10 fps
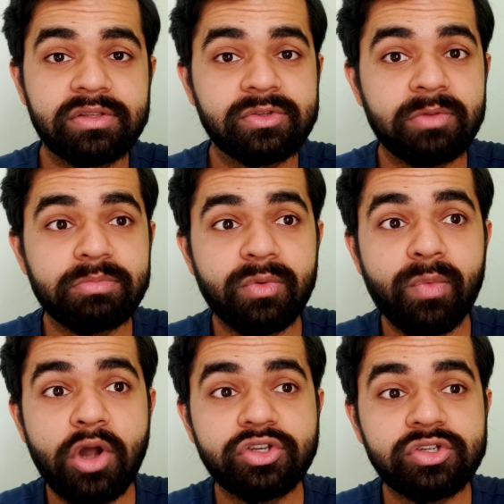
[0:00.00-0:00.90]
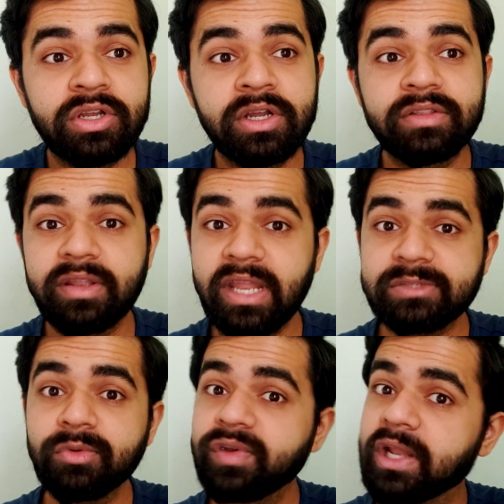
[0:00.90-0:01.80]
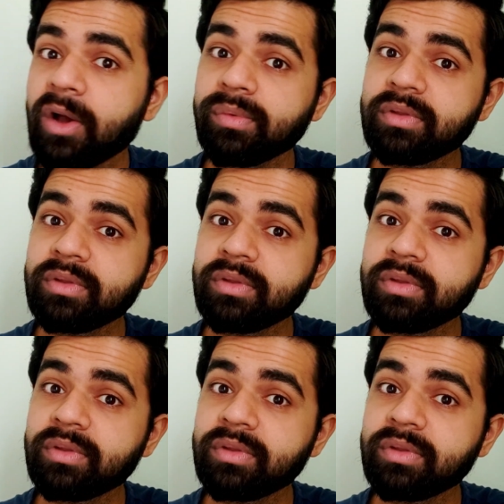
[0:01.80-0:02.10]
So I'm going to watch the next movie now.